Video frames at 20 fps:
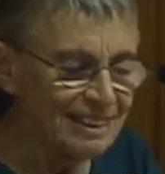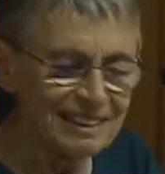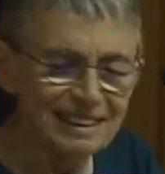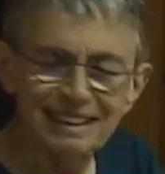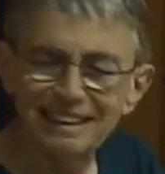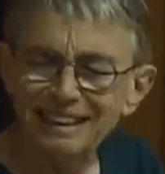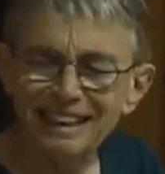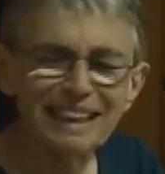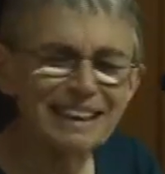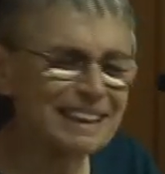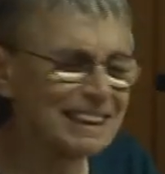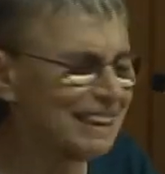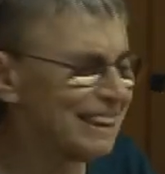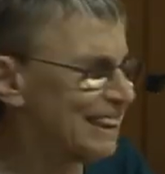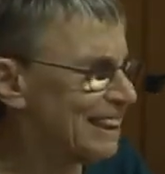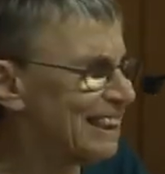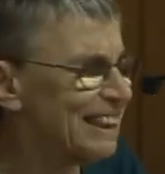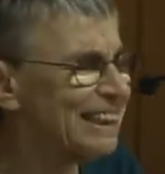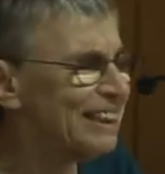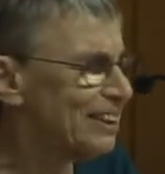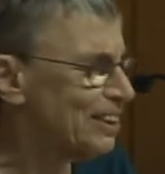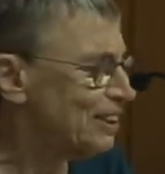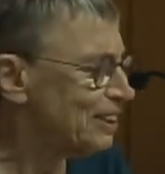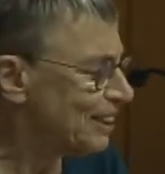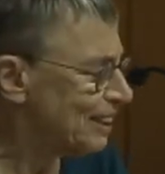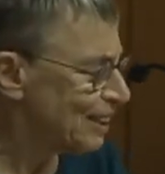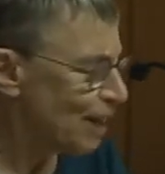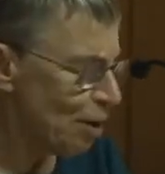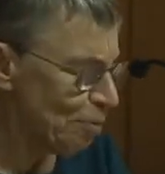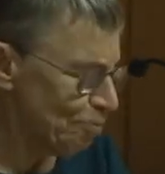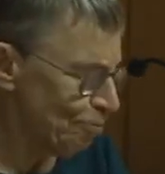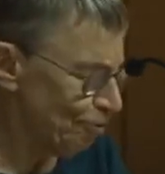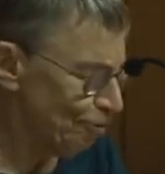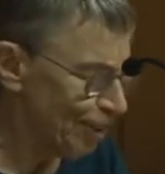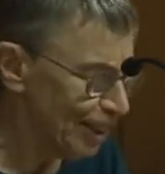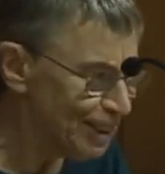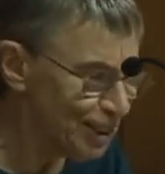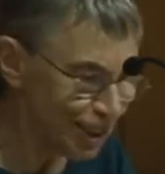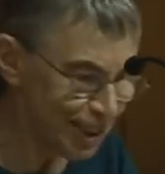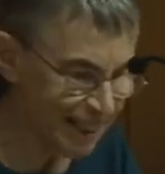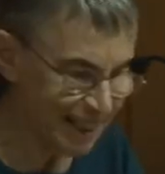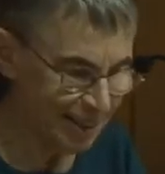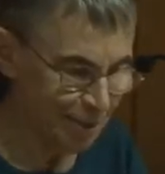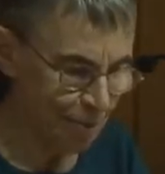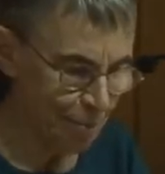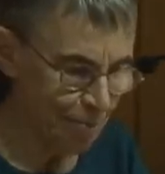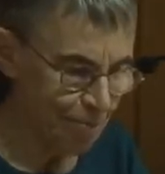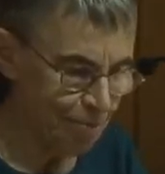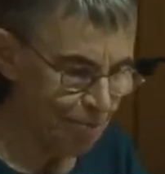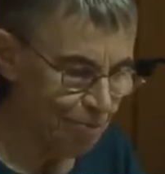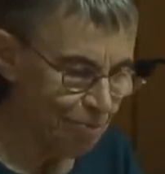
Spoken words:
Sit still, stop fidgeting.